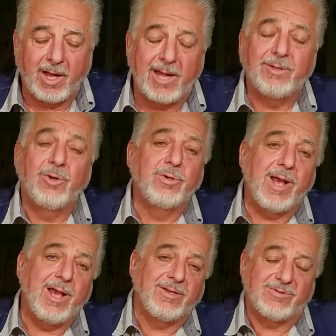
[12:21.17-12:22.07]
I know
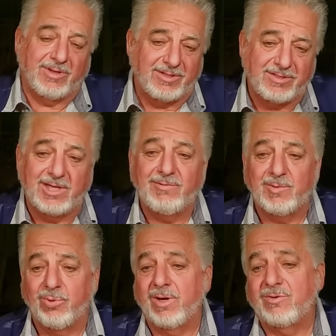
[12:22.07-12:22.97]
guys like
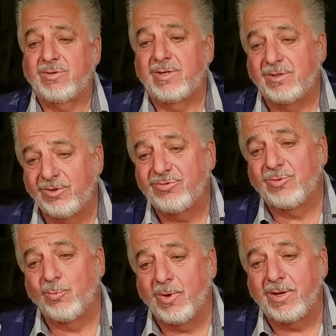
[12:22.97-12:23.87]
Stevie Bresson that
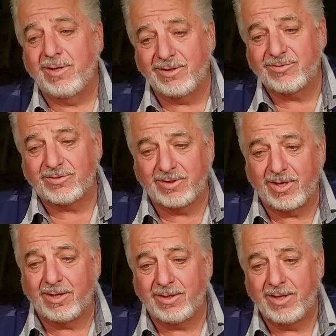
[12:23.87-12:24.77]
used to run his
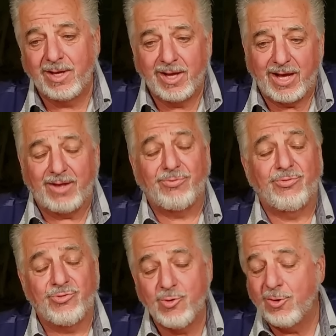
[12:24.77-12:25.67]
gun
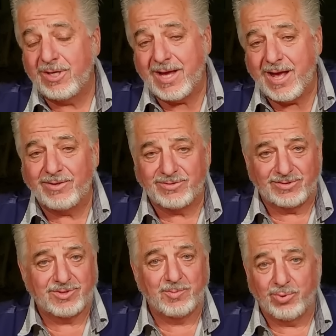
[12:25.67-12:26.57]
at 30
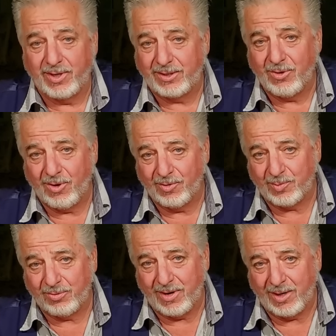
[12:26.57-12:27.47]
ounces and break all
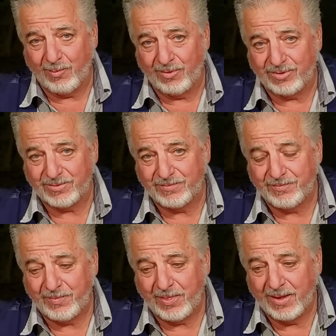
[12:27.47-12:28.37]
the primers.
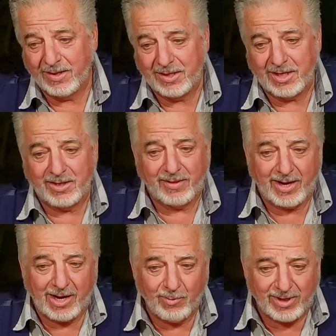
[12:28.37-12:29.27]
And
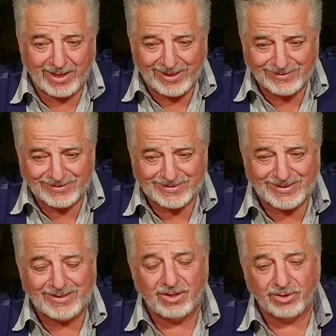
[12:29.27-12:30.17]
then I would hand
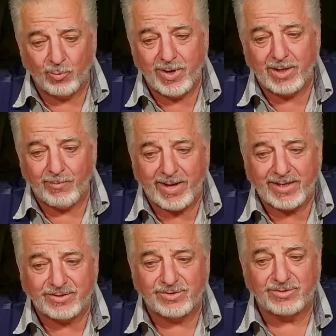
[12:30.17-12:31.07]
seat on the way to
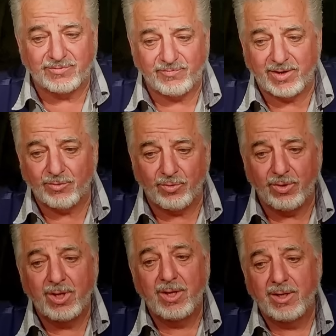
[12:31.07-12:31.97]
matches,
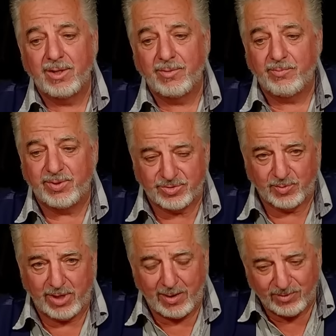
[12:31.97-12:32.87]
Federal
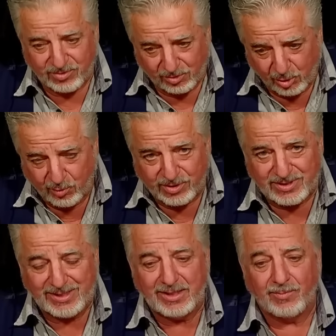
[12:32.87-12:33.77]
pistol primers, low
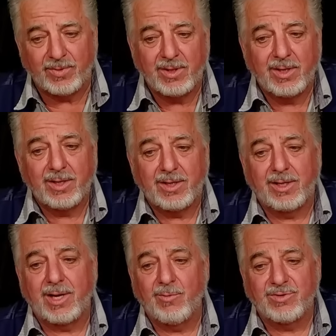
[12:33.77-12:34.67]
seat them.
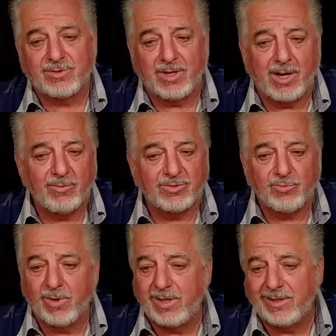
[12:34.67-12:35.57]
And I was
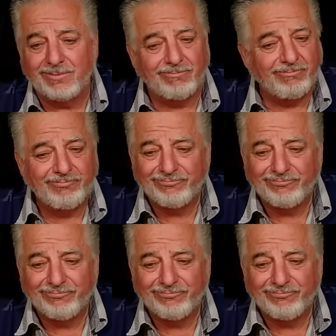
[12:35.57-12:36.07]
running